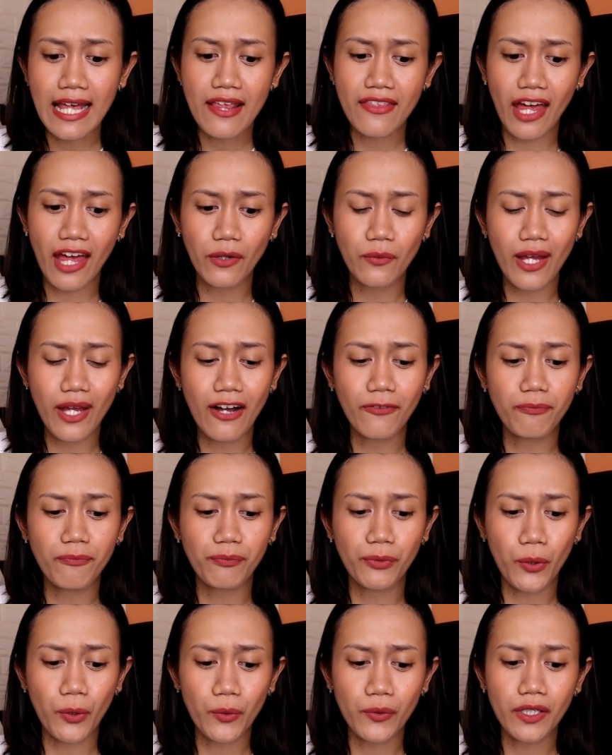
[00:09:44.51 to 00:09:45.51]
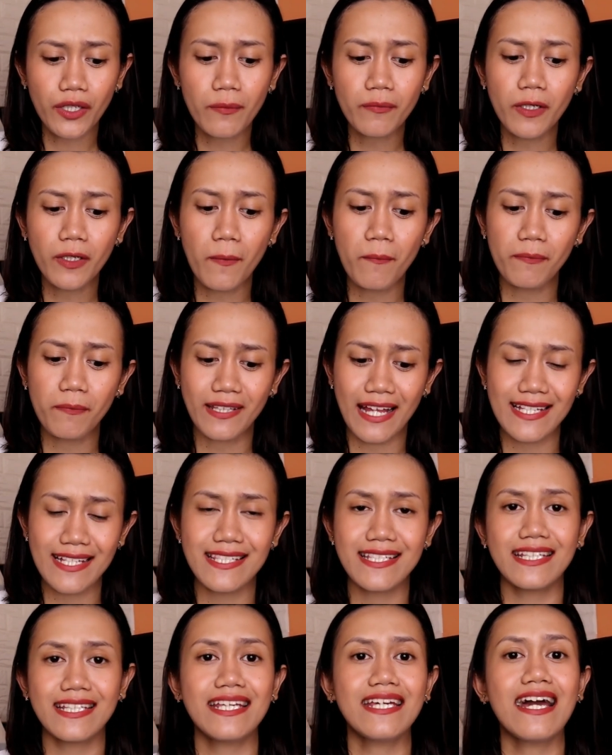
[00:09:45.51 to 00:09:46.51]
Then we have program
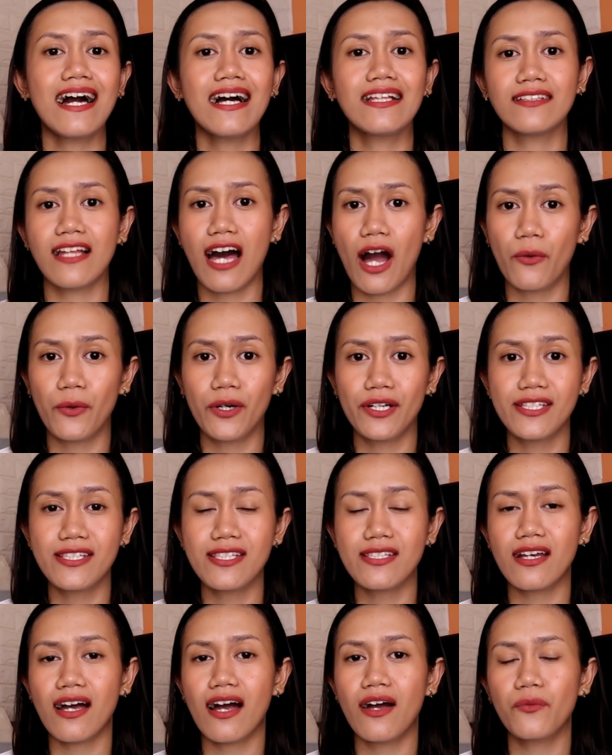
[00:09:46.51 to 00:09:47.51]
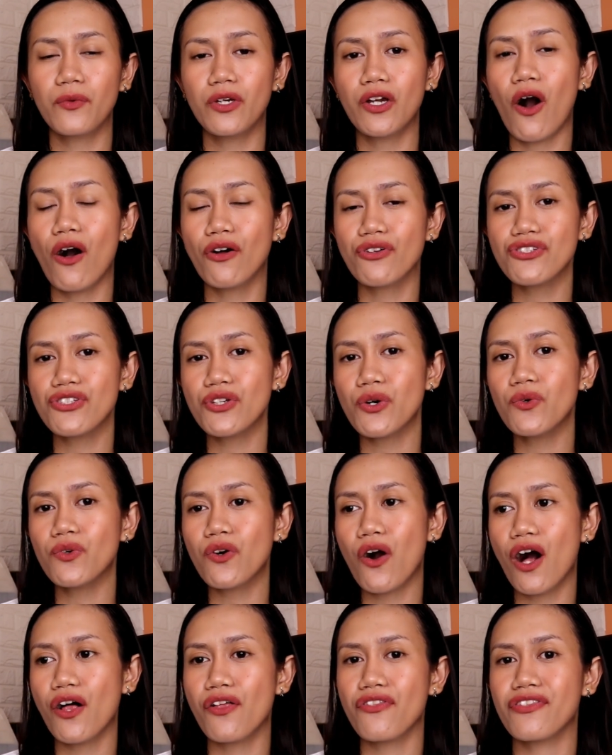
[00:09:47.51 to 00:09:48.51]
complexity allowance. We also
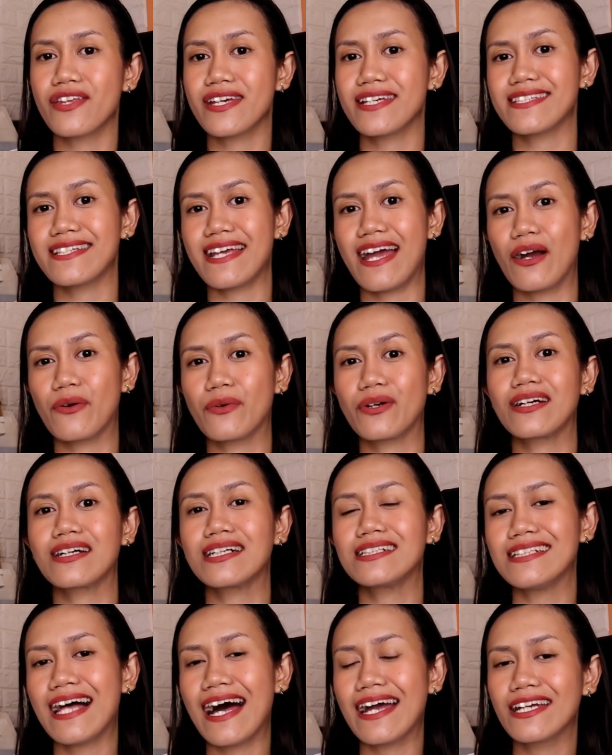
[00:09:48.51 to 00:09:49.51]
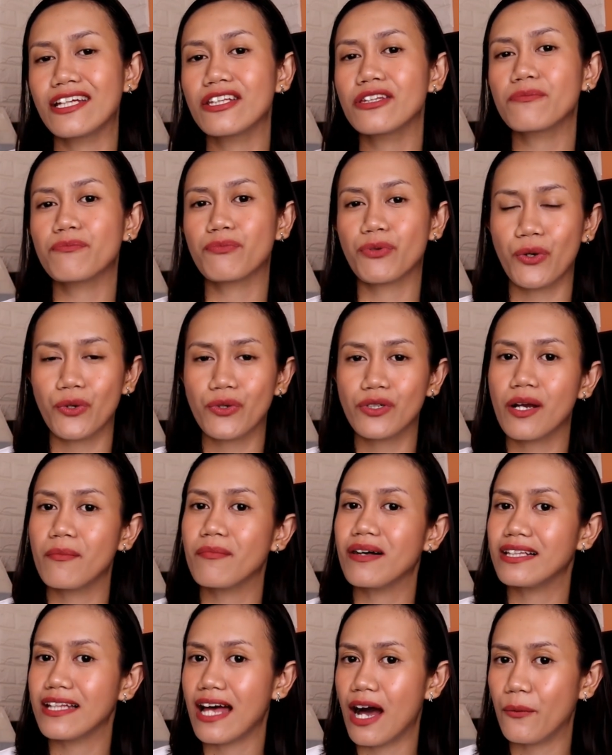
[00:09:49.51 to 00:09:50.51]
call this our client
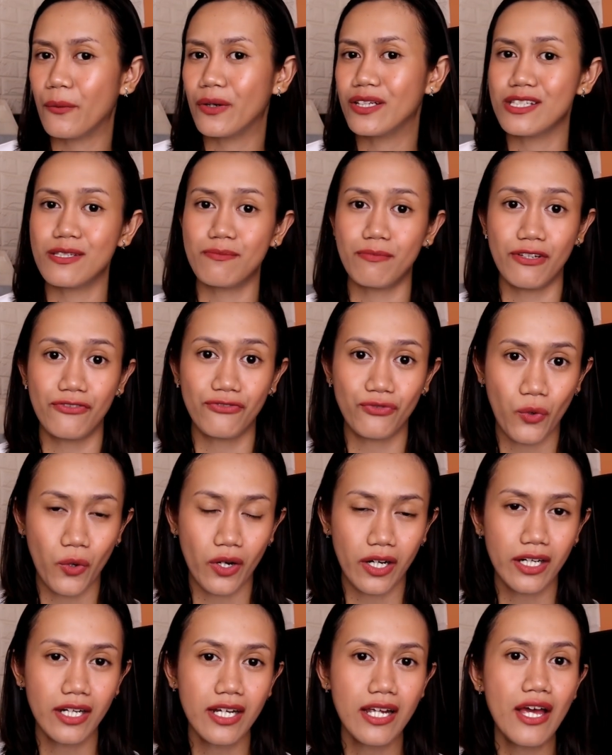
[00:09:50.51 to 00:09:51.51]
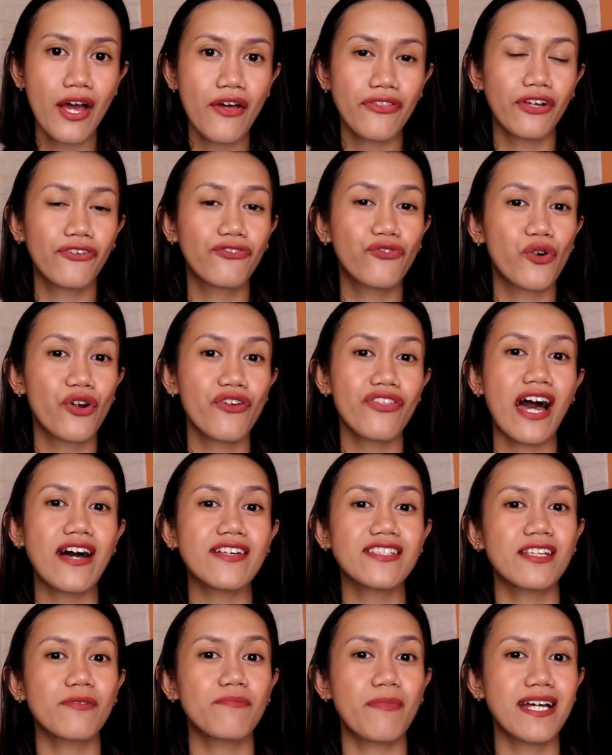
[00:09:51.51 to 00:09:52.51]
program allowance before. The
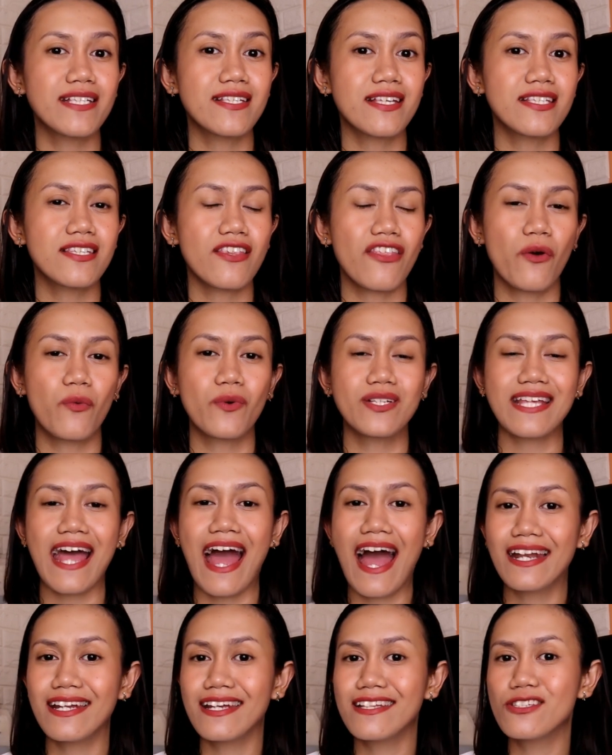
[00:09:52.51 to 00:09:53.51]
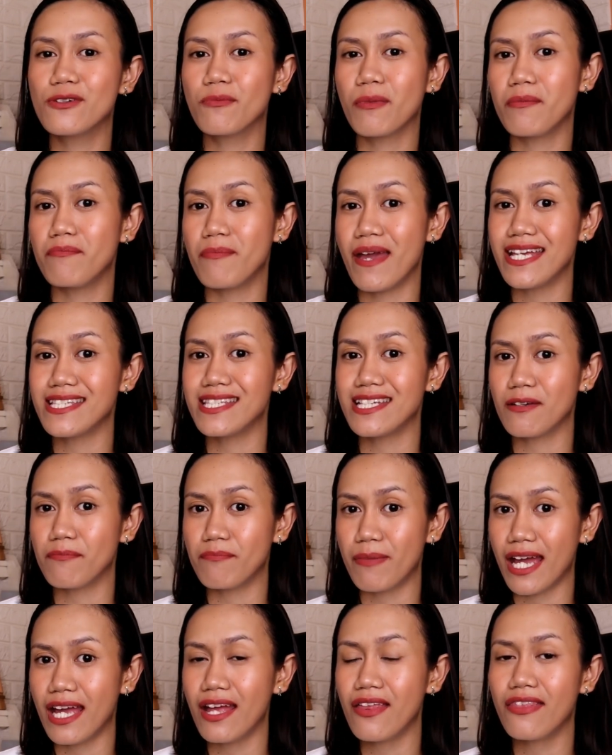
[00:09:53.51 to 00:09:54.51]
4,000 pesos that was added to my
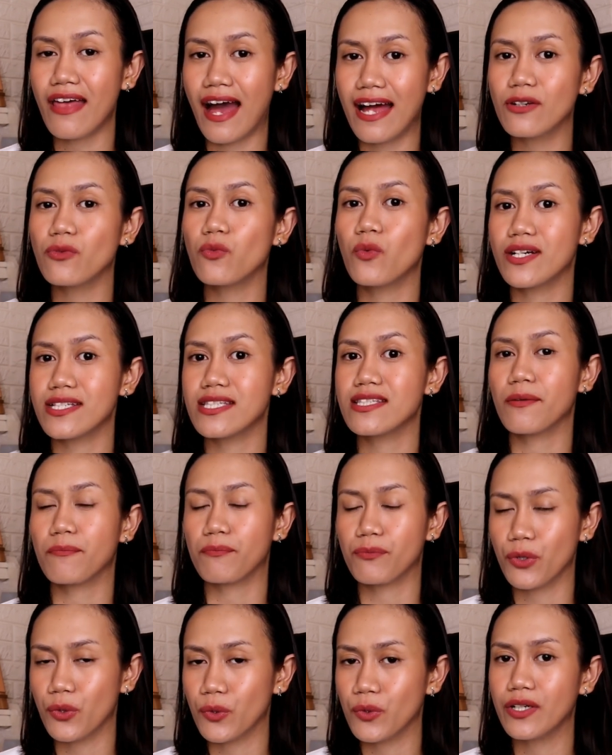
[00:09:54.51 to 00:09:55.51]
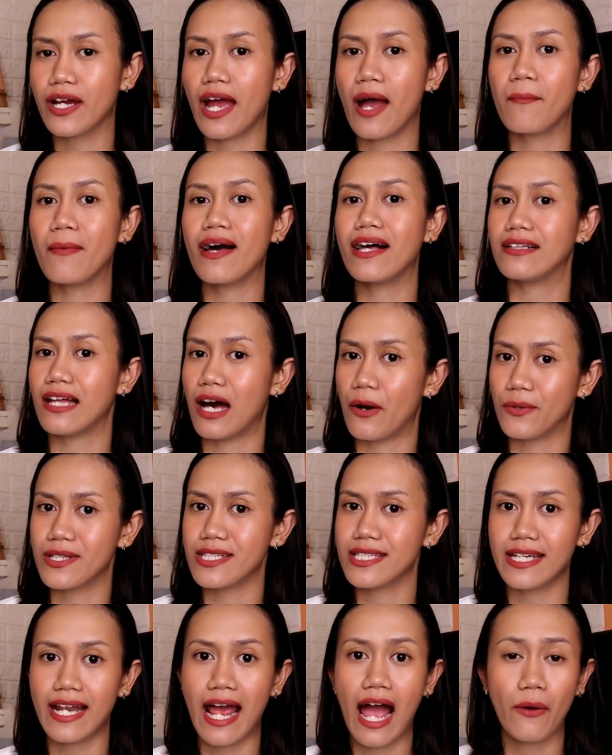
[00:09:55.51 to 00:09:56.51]
basic pay, that was the program
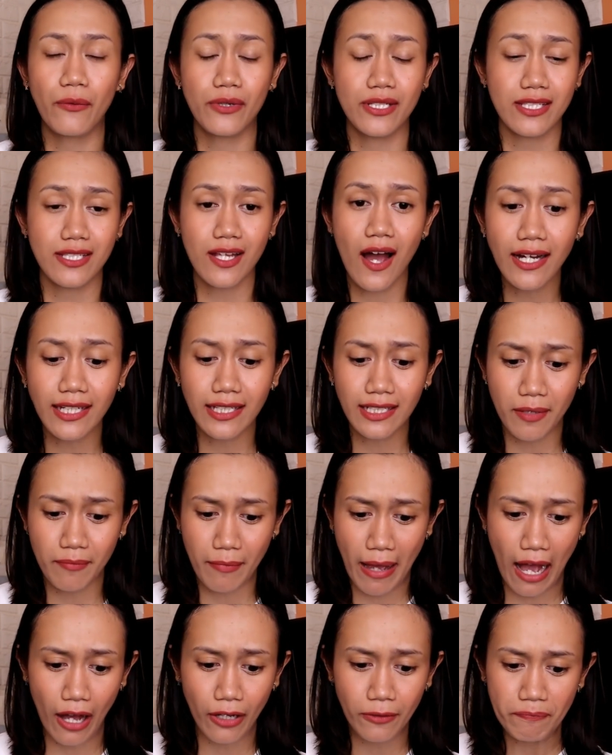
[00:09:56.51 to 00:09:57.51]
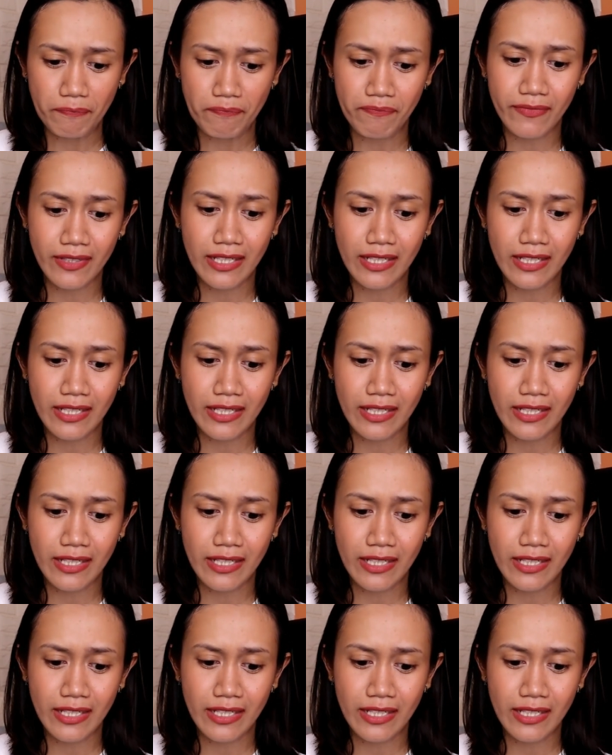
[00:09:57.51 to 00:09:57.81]
allowance that I was talking about.